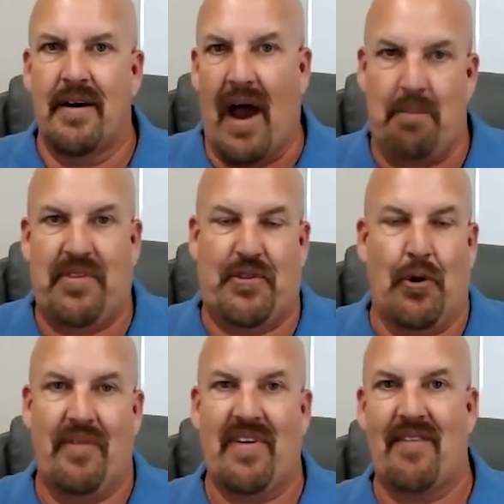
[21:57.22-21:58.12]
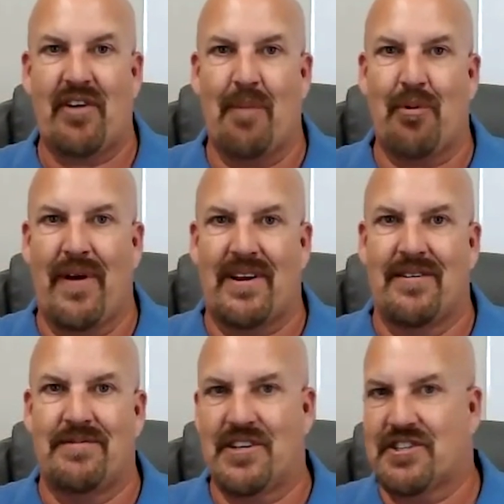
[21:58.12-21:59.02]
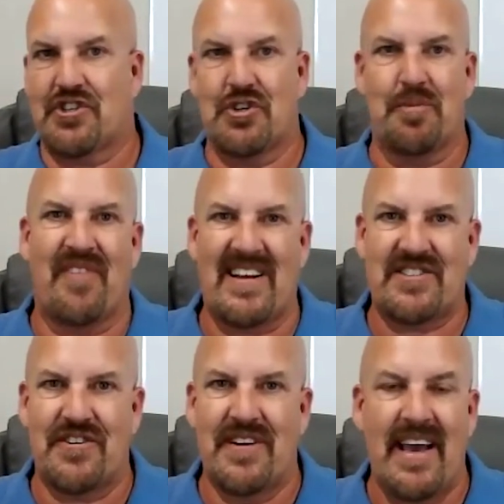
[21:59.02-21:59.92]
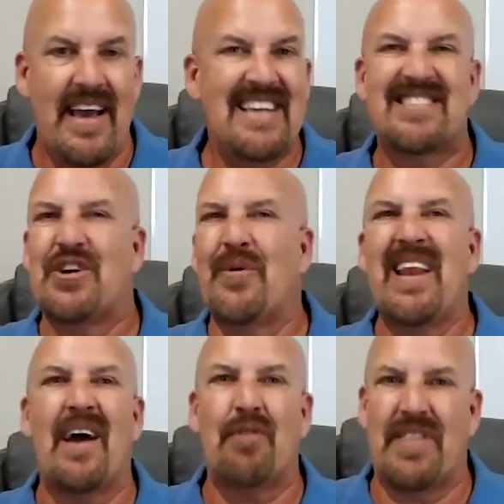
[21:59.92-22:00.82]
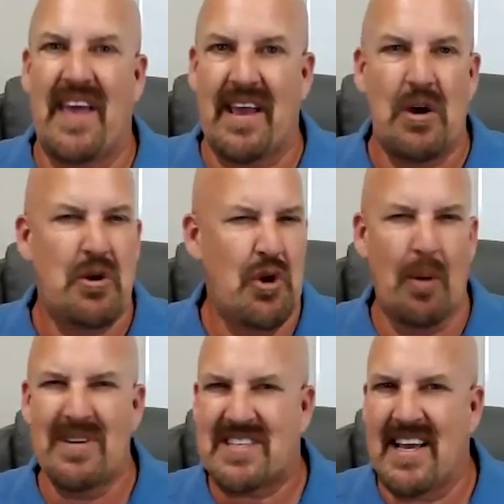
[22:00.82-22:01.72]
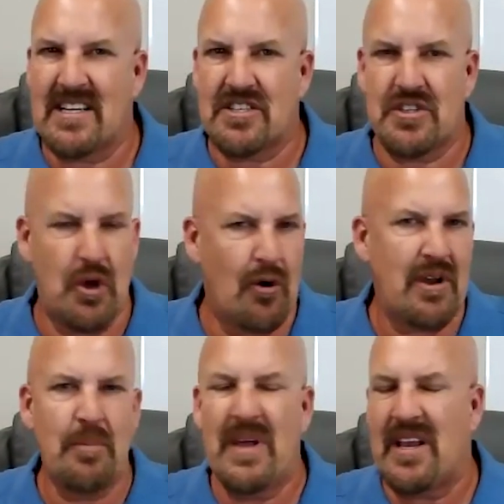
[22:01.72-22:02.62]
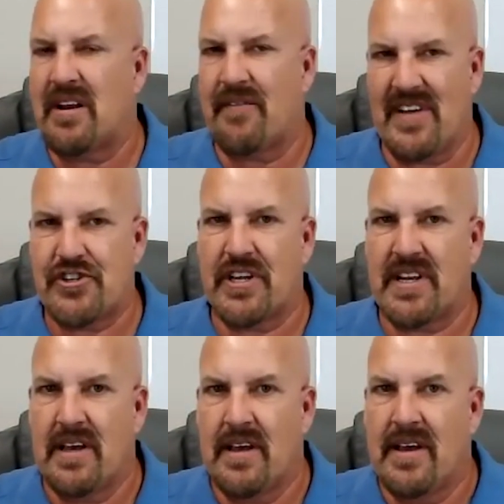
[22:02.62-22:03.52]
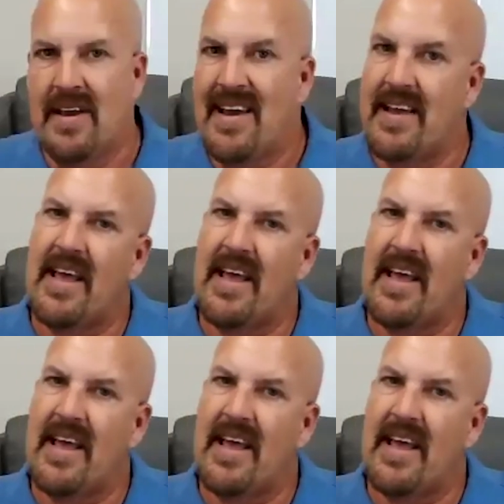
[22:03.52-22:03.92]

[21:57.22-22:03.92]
I don't even have an operator, just a supervisor, is doing everything. No mistakes, no human intervention. And